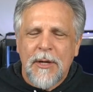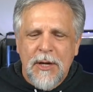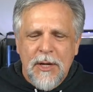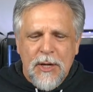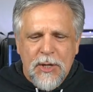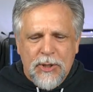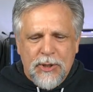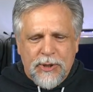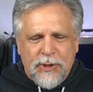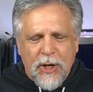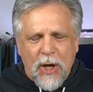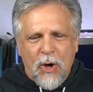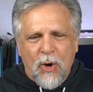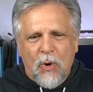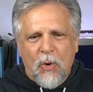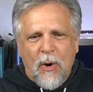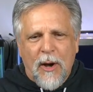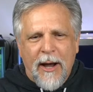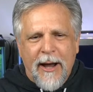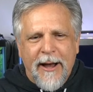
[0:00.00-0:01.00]

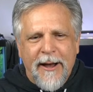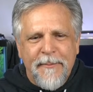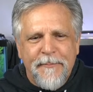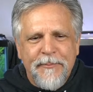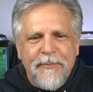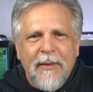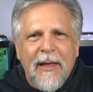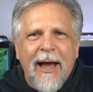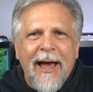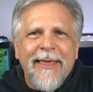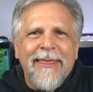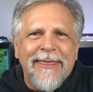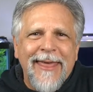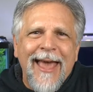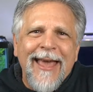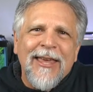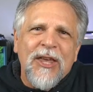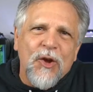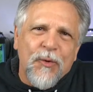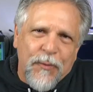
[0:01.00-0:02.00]
So um, I
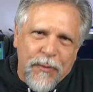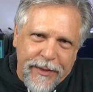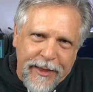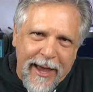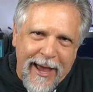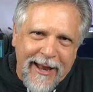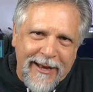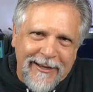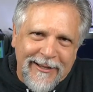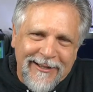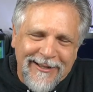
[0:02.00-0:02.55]
thank you for that.